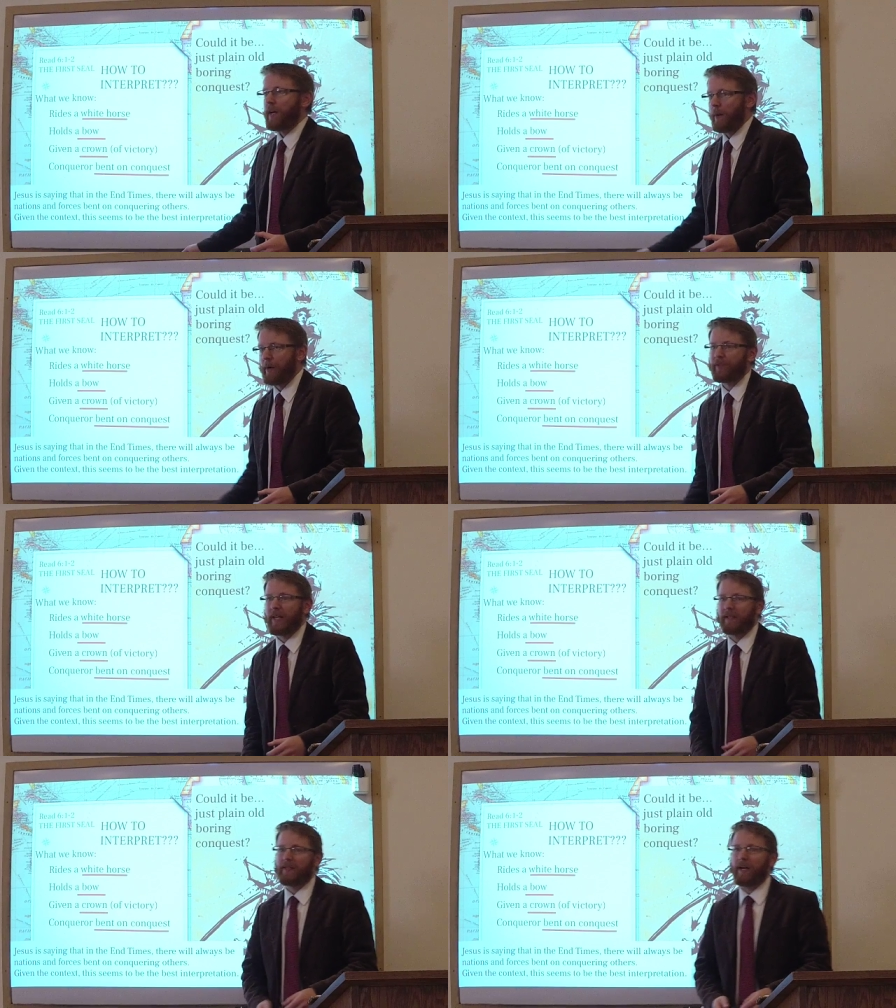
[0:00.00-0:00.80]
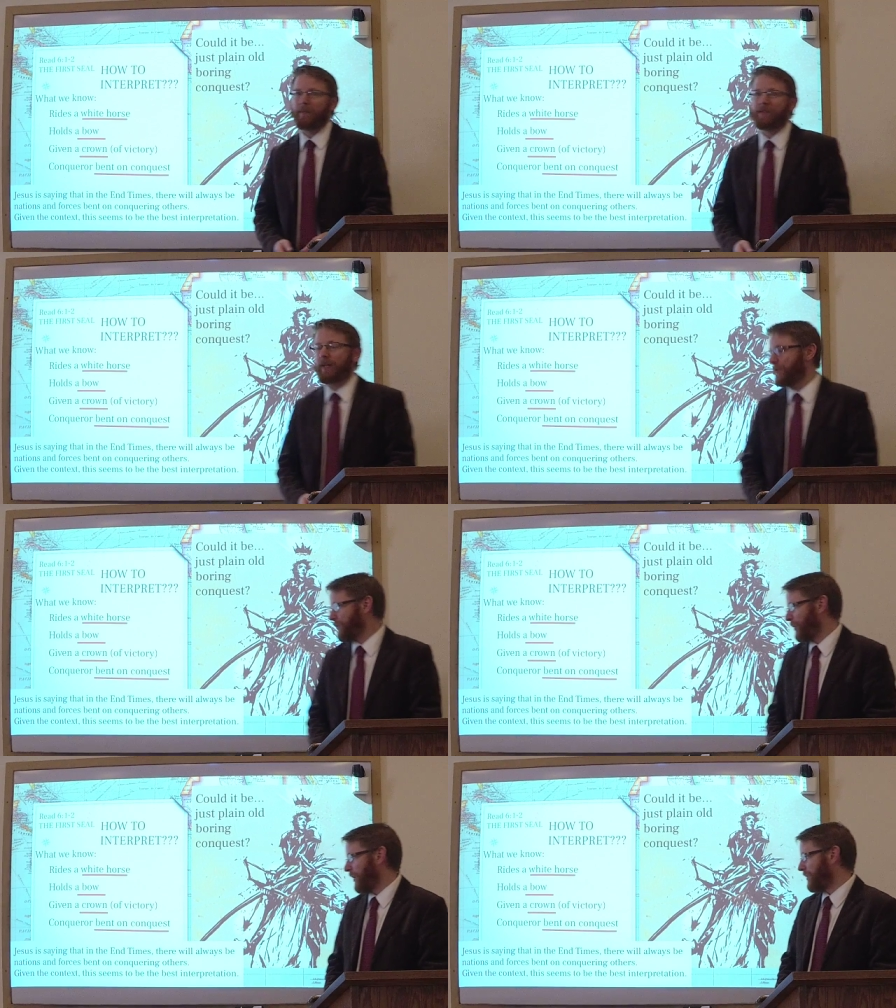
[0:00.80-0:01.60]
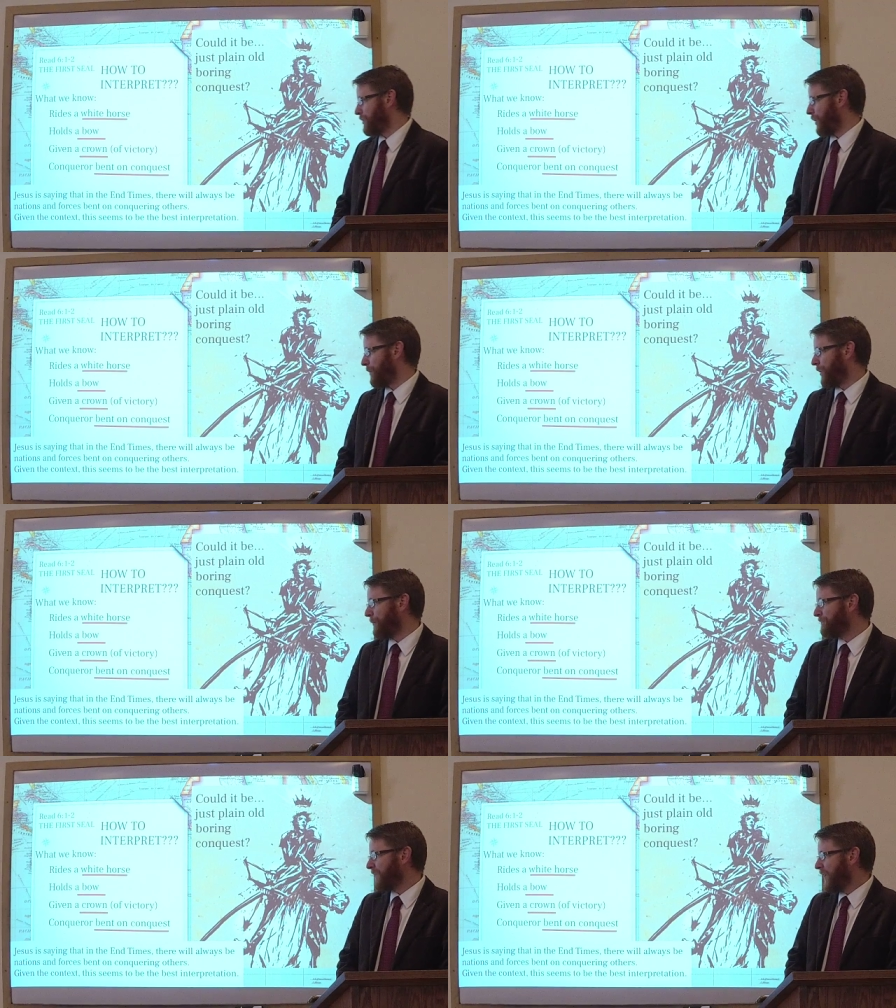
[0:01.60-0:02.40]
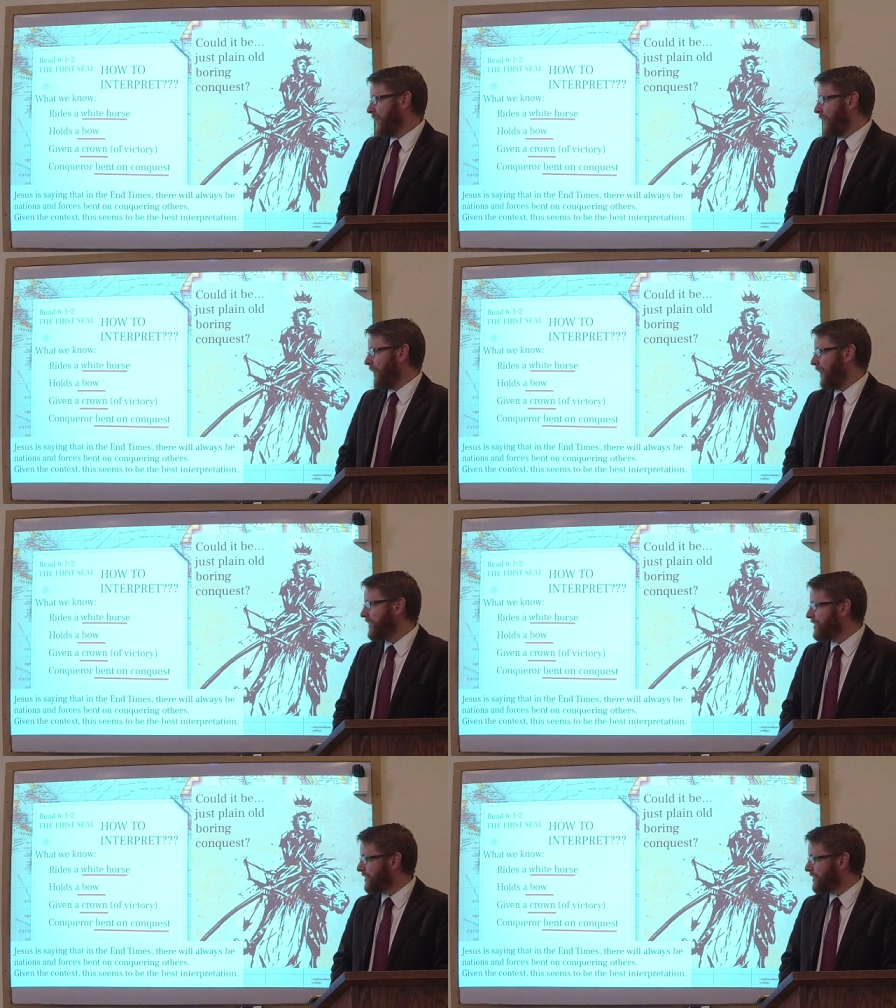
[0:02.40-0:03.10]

about the end times elsewhere in Scripture. Uh, he's